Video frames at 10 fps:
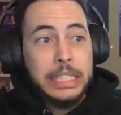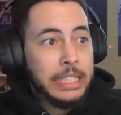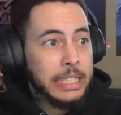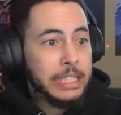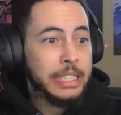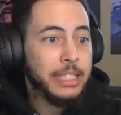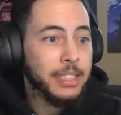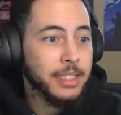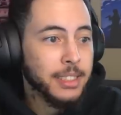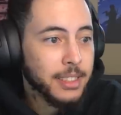
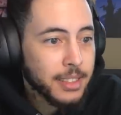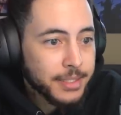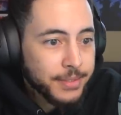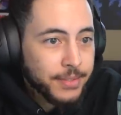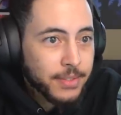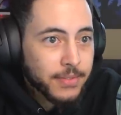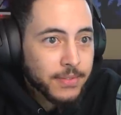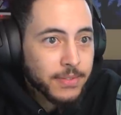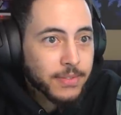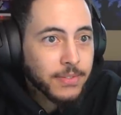
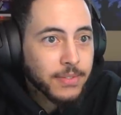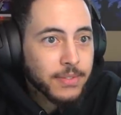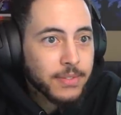Nothing is said.